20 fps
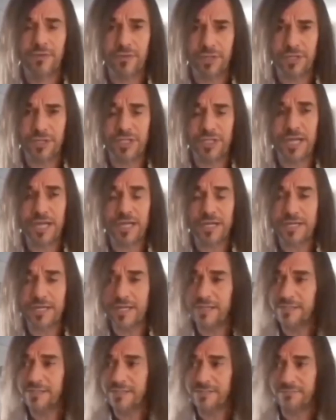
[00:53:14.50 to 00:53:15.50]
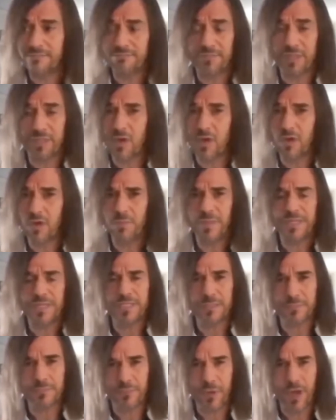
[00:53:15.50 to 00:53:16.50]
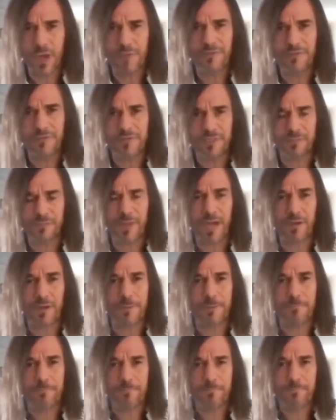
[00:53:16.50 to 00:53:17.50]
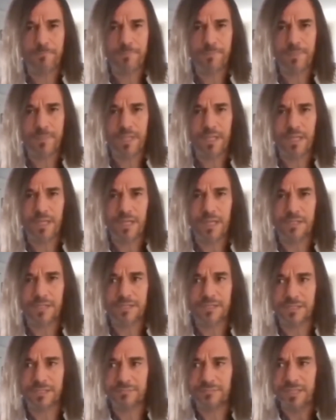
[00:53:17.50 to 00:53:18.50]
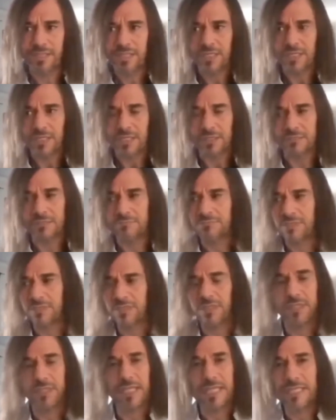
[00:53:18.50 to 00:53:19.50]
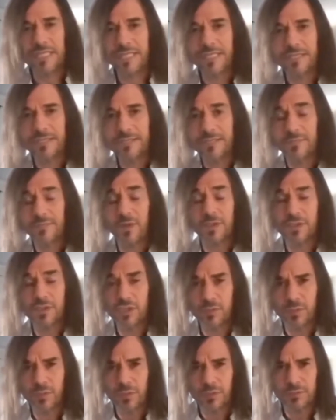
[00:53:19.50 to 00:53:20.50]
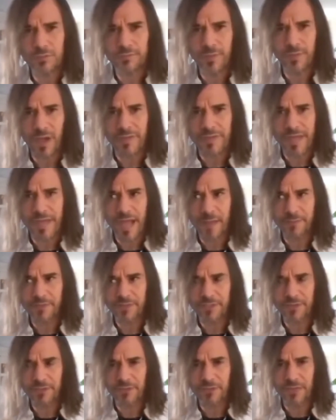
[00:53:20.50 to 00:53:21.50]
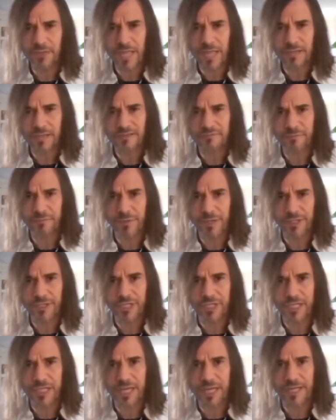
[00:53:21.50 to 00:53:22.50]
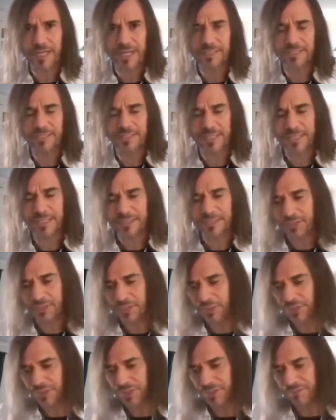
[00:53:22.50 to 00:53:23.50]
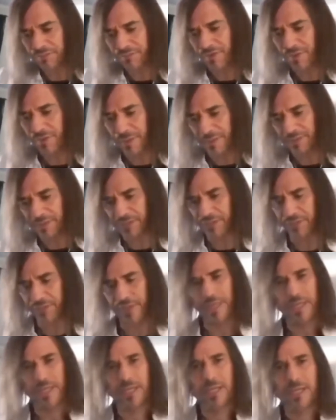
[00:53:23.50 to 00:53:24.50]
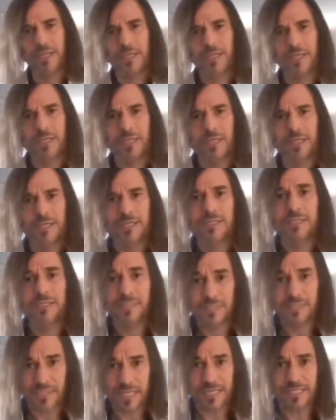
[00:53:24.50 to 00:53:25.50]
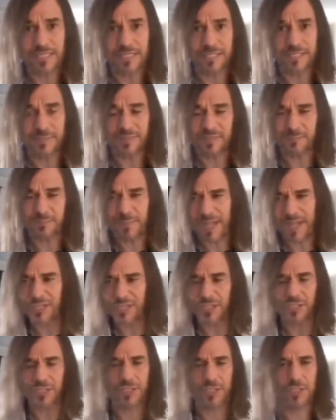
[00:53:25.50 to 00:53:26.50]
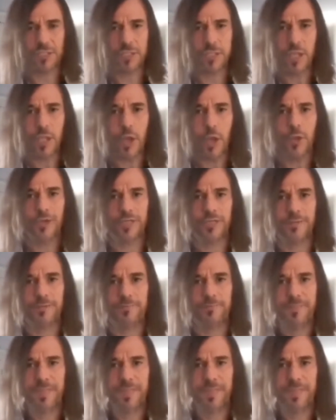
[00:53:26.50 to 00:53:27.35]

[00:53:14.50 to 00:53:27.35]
And Christianity has long been deprived of its power, as clearly demonstrable by the absolute lack of preaching against the institution of Freemasonry, Satanism's magic cloak,